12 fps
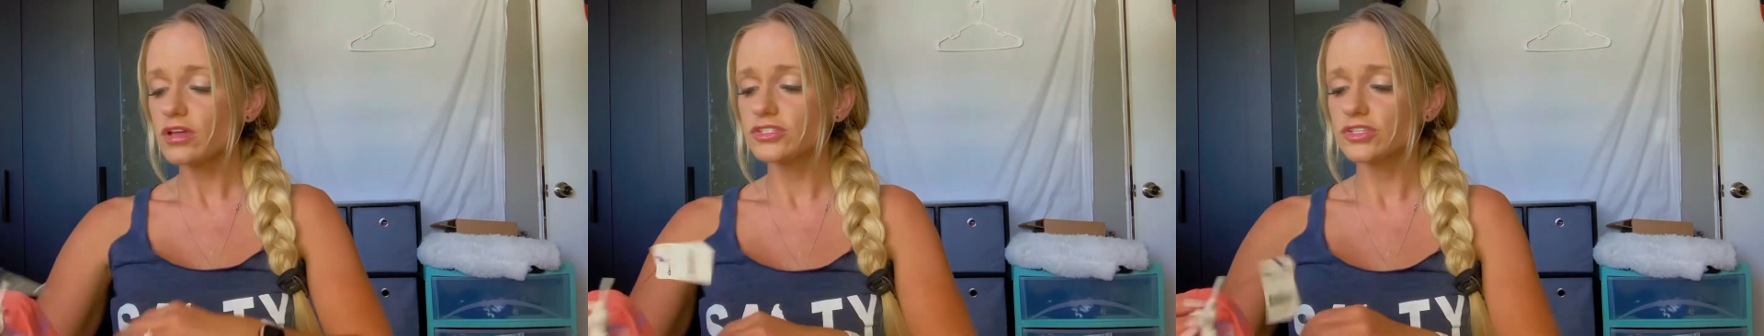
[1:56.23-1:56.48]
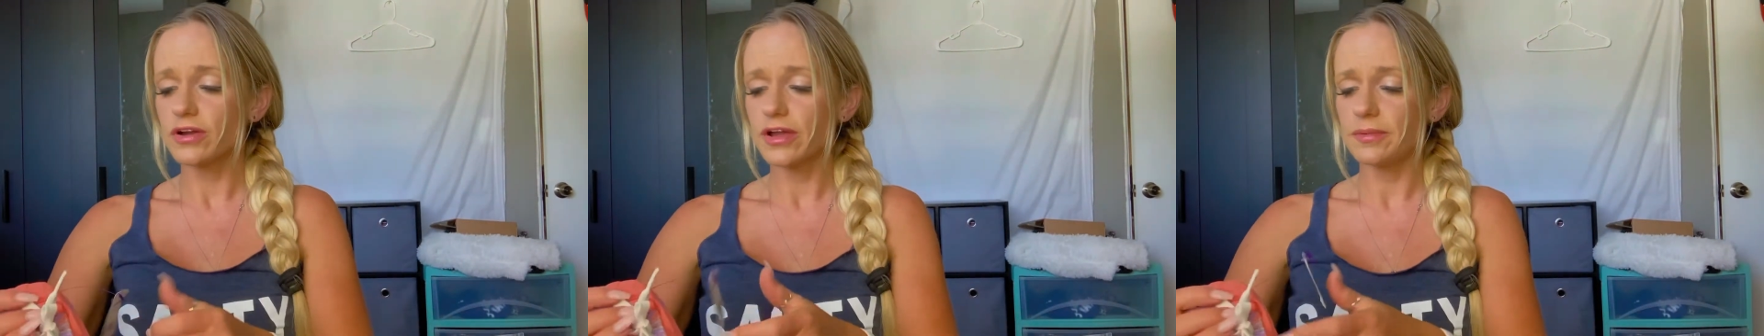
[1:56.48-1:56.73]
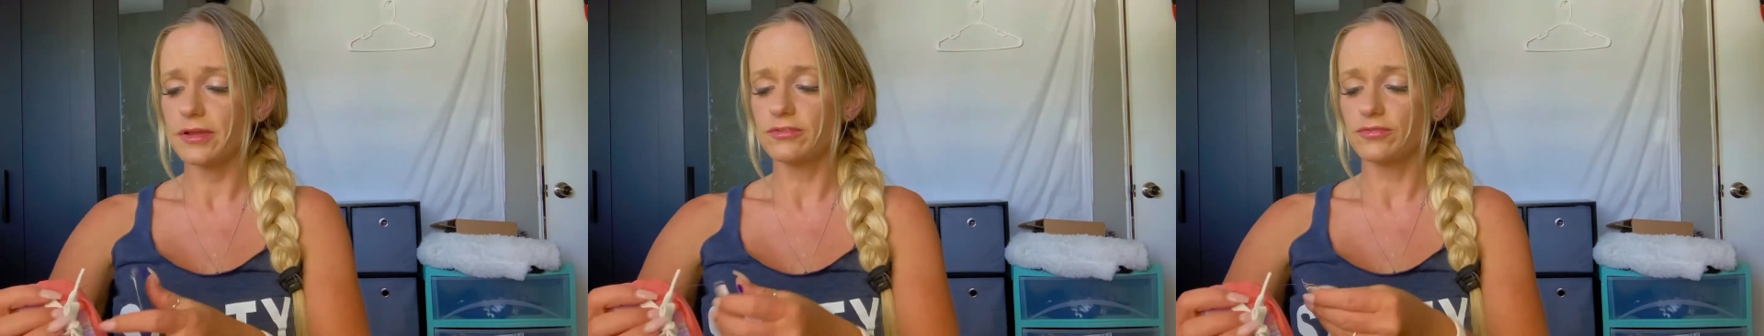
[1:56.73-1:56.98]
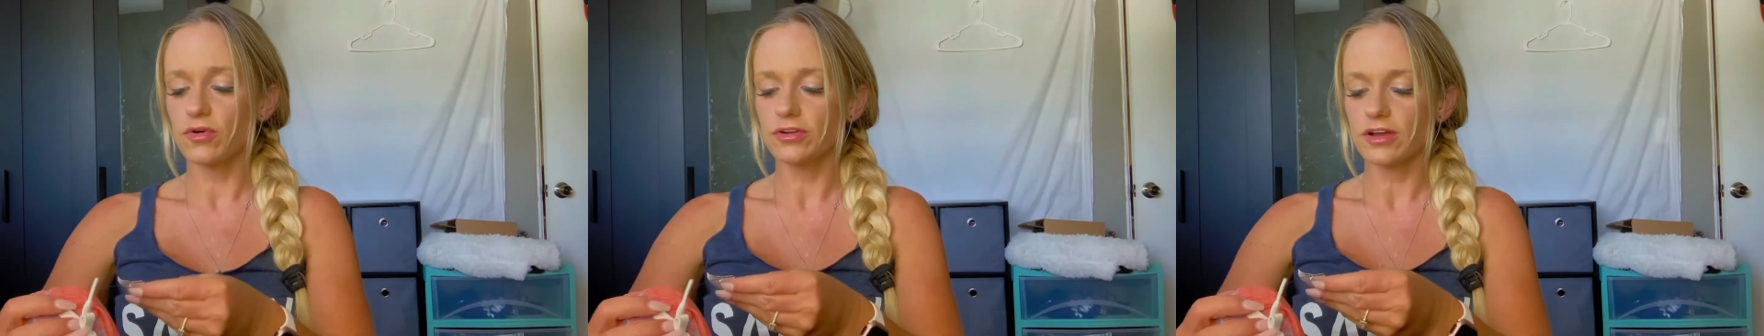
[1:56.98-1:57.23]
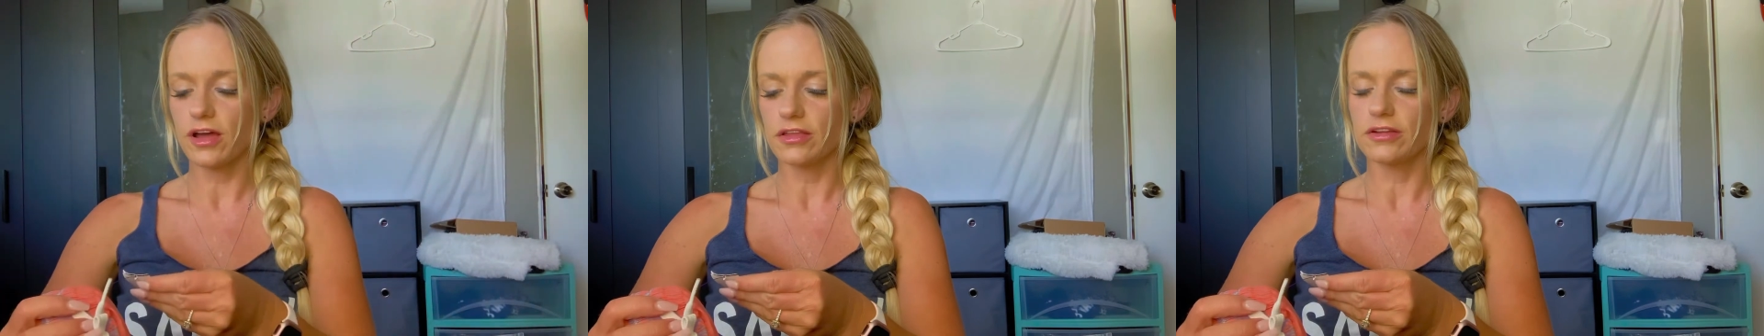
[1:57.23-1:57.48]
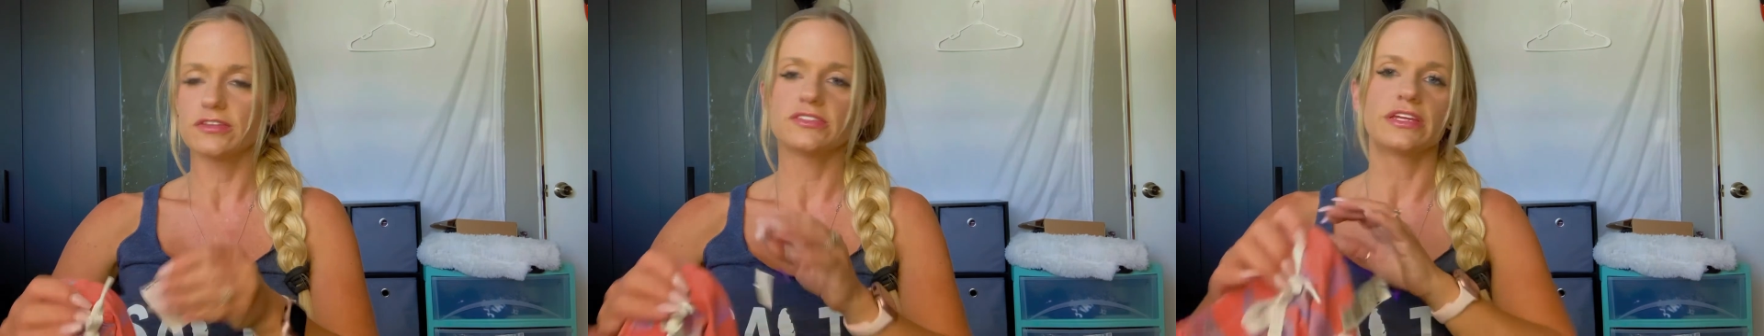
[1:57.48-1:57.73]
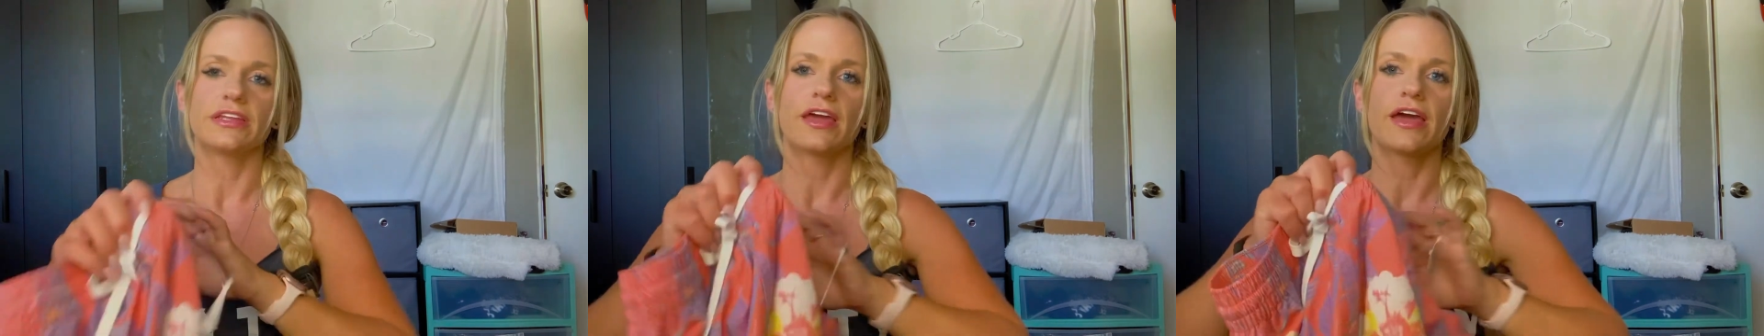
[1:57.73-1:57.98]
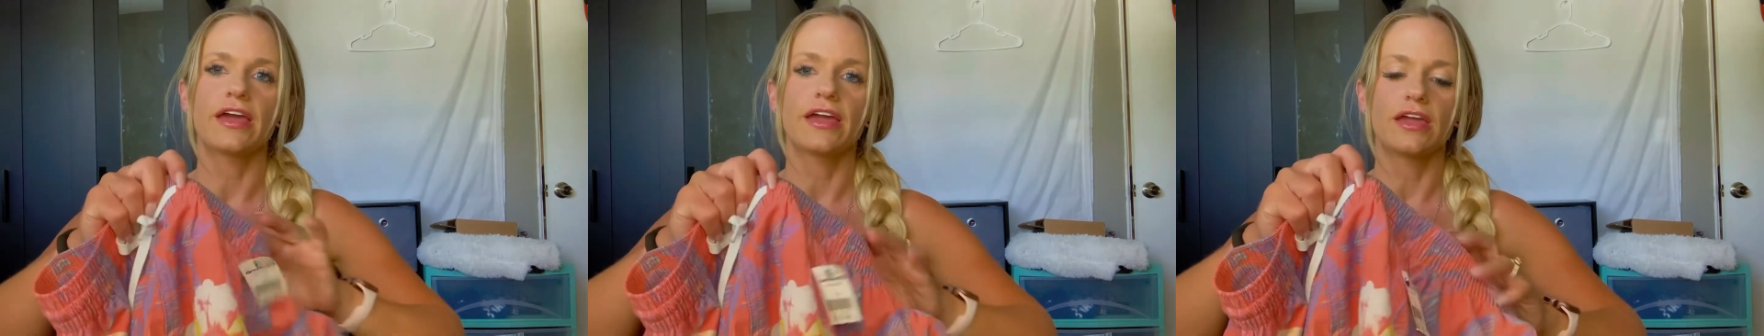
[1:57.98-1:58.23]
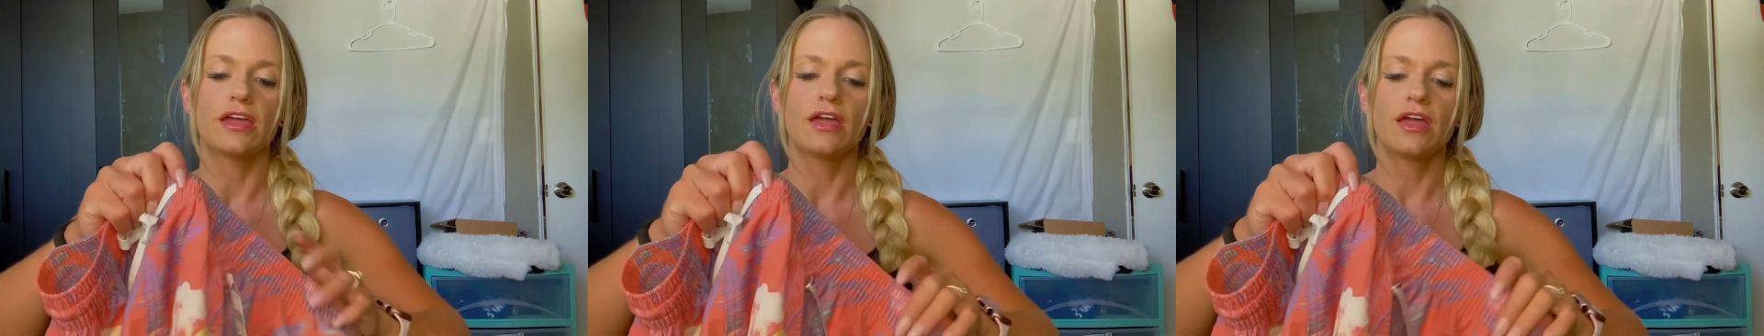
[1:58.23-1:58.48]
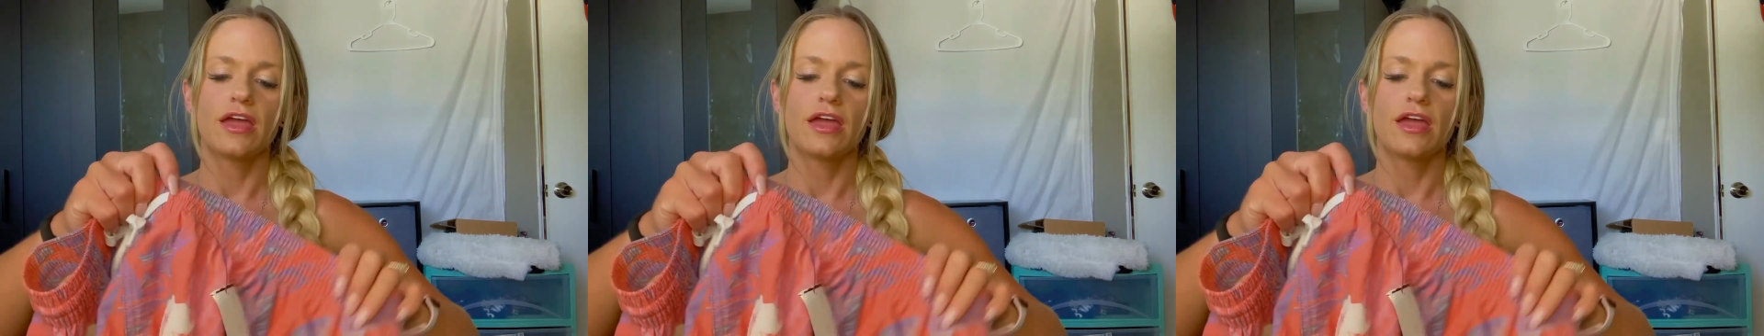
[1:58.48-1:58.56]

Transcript: So I paid $4 and I